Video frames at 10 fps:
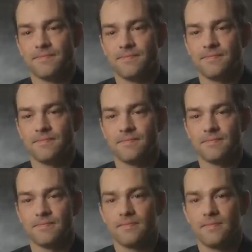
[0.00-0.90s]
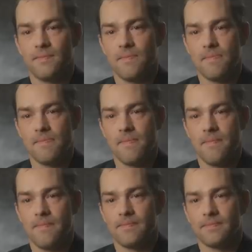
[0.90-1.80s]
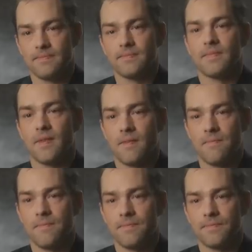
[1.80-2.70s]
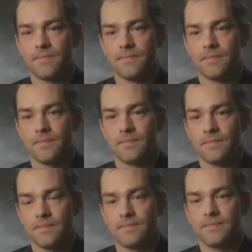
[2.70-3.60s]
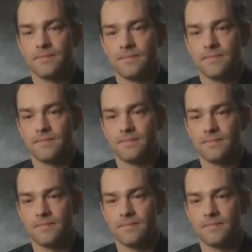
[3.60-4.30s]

And up front, we're going to transcribe this, so tell me your name and